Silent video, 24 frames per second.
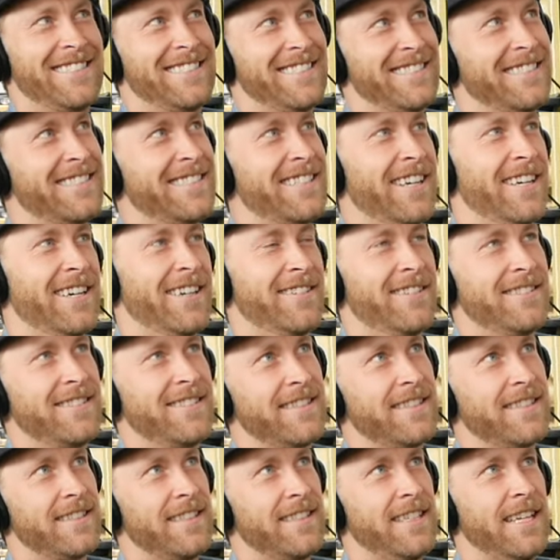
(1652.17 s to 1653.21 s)
So.
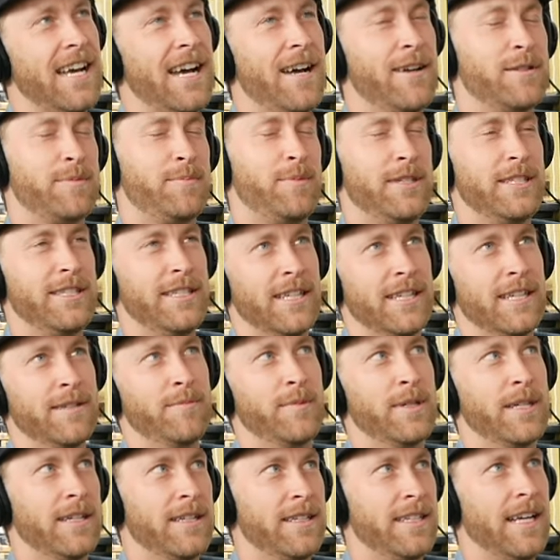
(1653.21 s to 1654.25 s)
Yeah, I was pretty good,
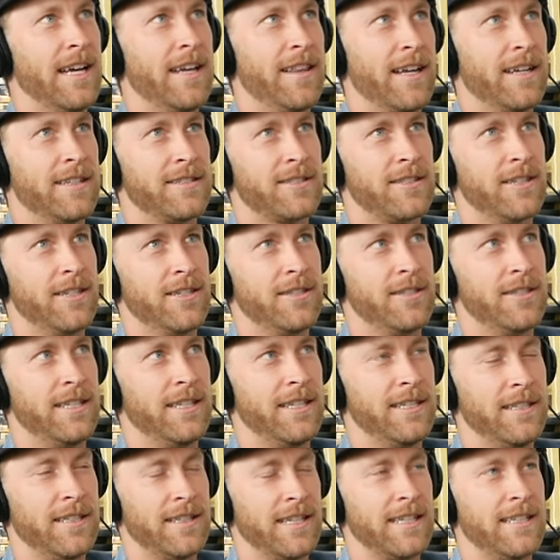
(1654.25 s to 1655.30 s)
but yeah, that
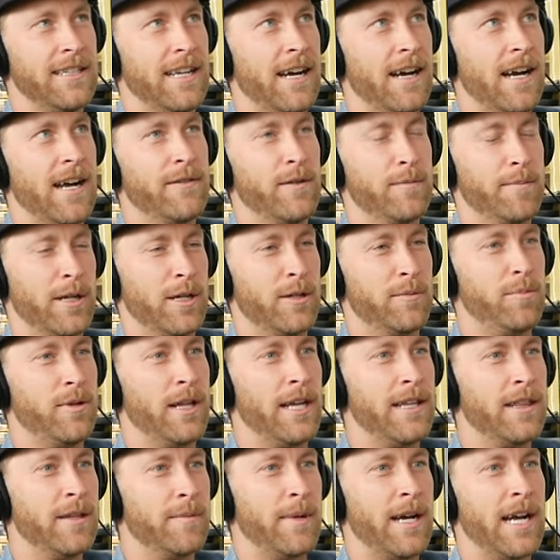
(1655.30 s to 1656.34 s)
surgery, like now I have a metal plate
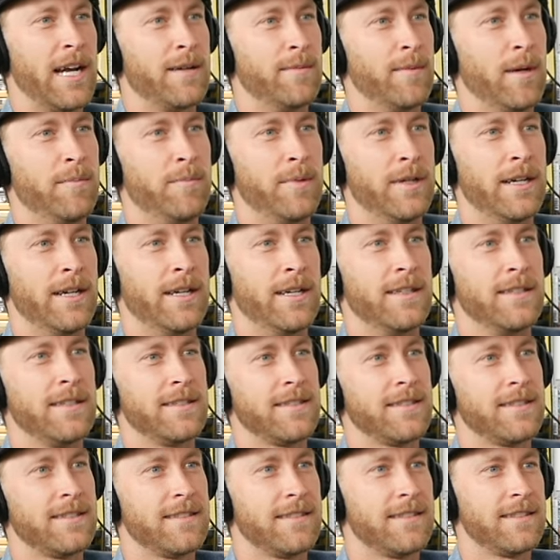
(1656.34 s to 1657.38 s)
in the back of my butt.
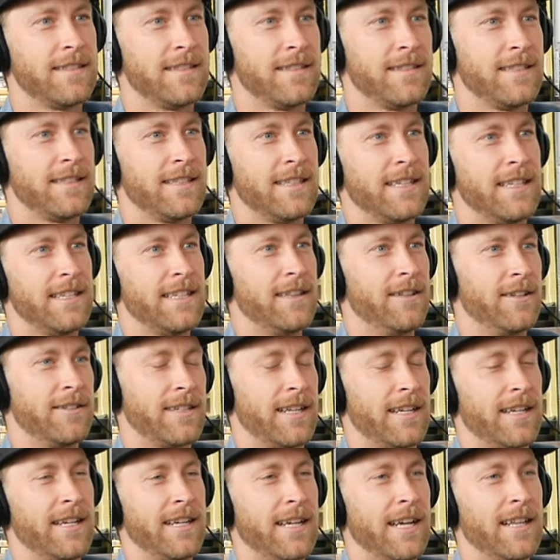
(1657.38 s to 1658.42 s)
Looks
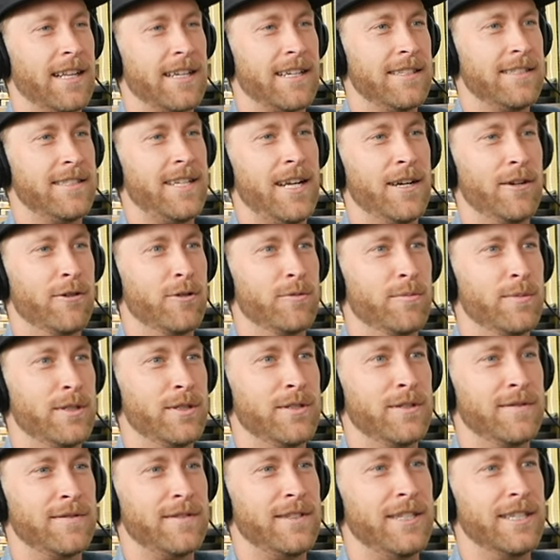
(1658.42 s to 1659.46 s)
like I got like a tail
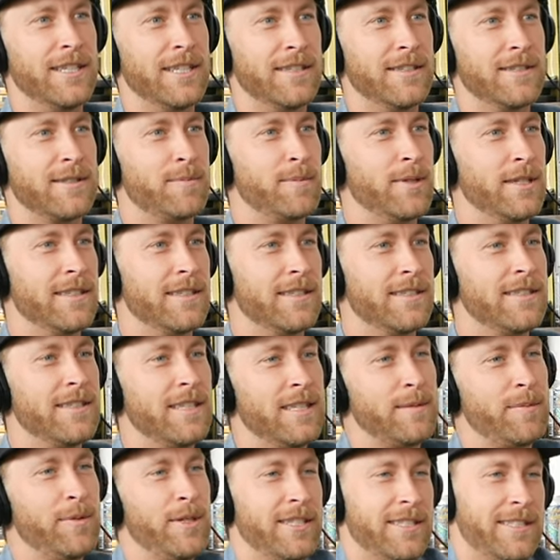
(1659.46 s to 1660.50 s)
removed, you know. It's pretty,
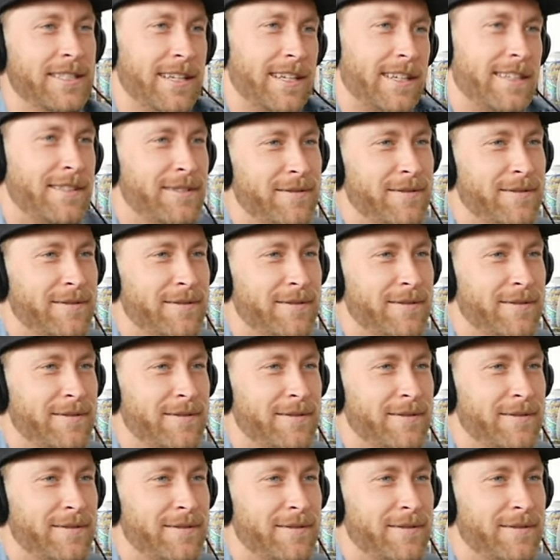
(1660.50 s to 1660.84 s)
it's pretty sick.